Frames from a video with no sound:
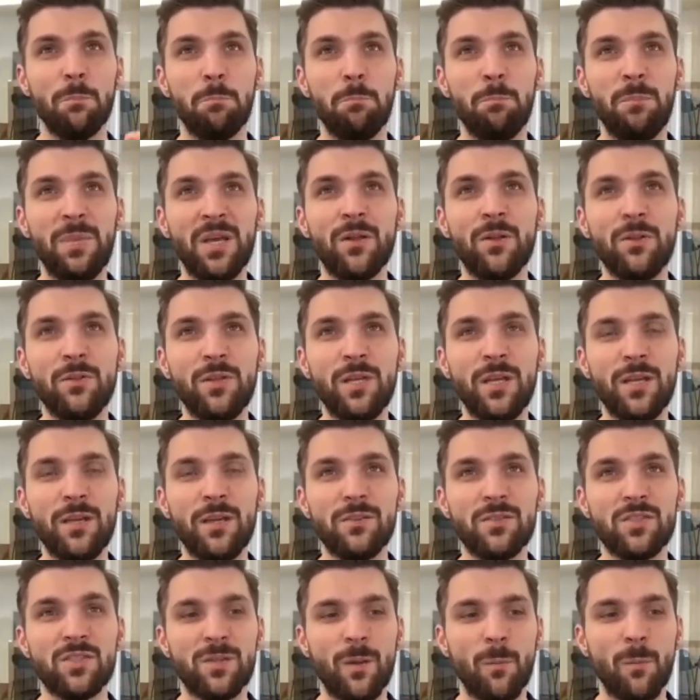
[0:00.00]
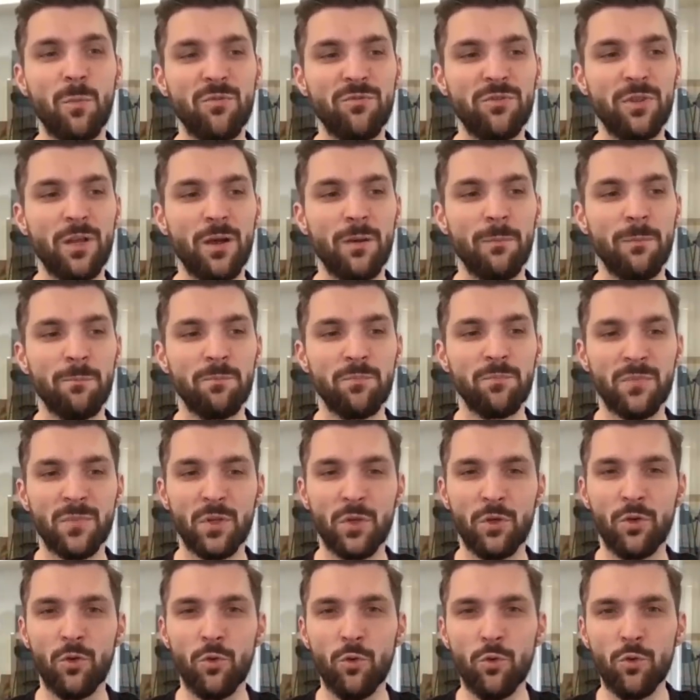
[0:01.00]
building some of the
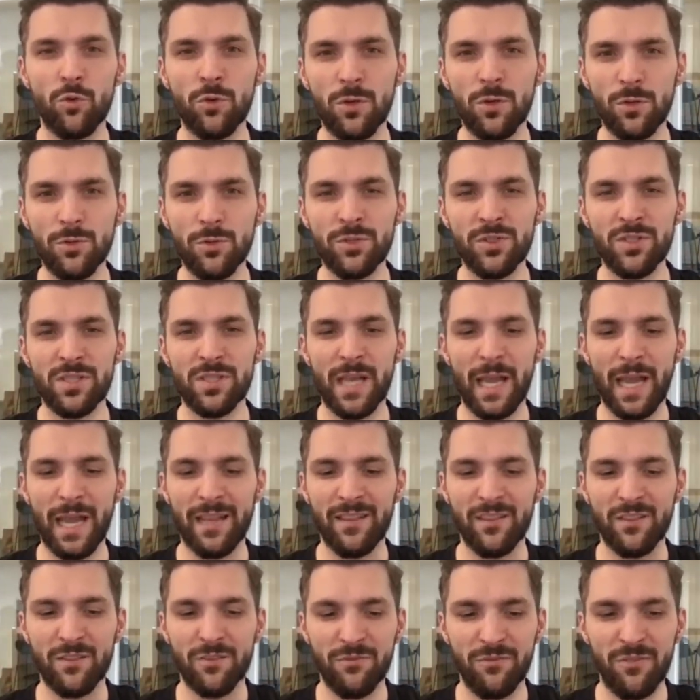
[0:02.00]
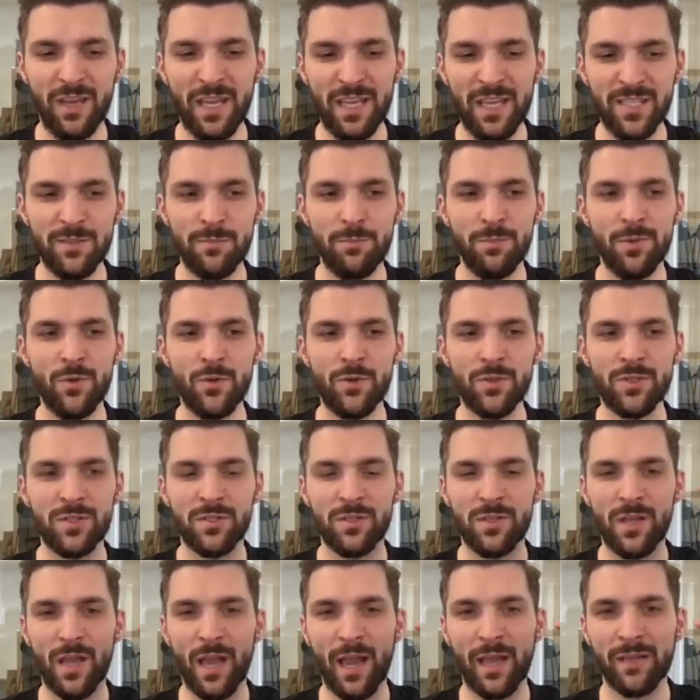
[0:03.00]
Googles and Facebooks
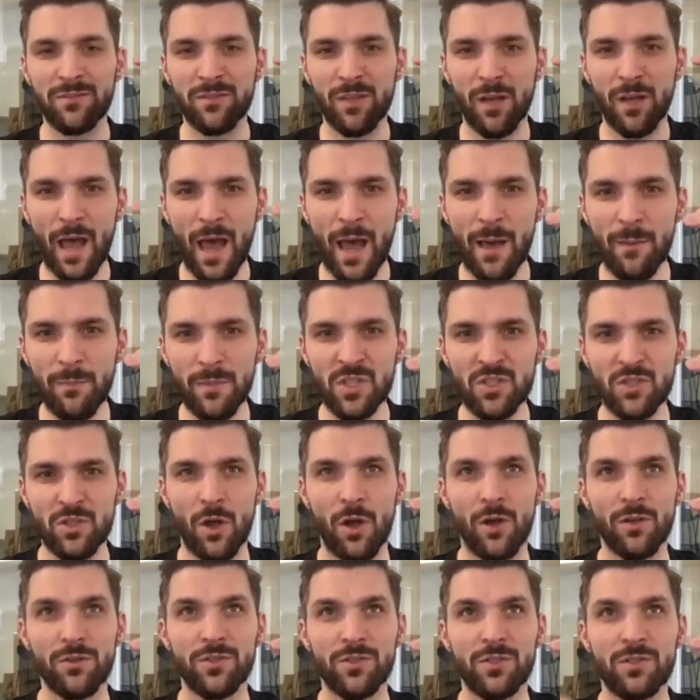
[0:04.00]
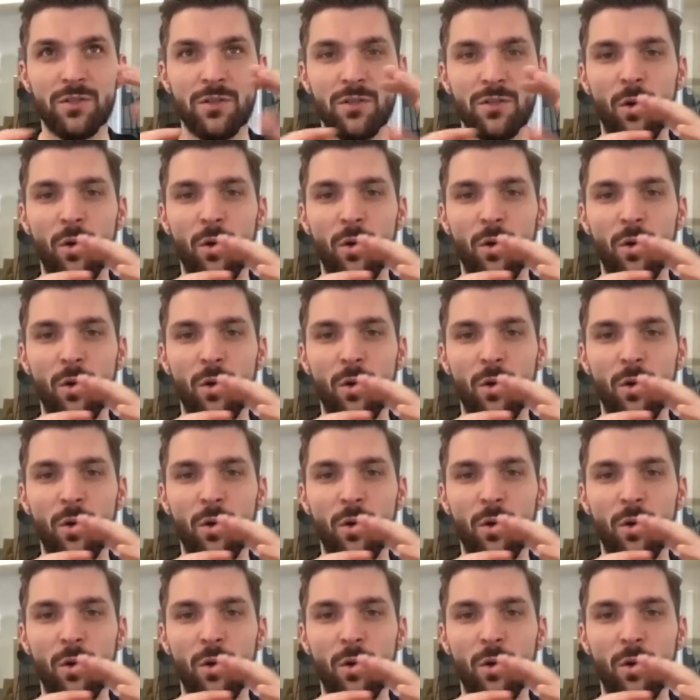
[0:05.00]
and Amazons